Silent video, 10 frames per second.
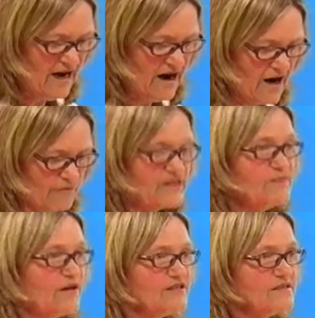are
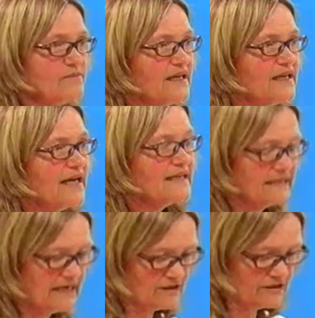responsible and
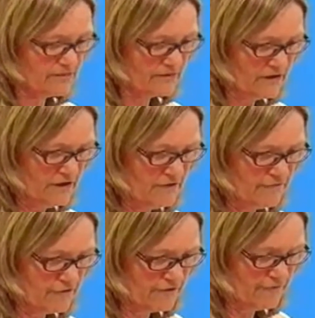accountable
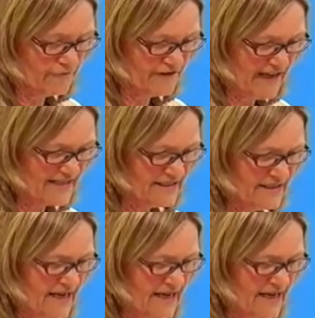for that.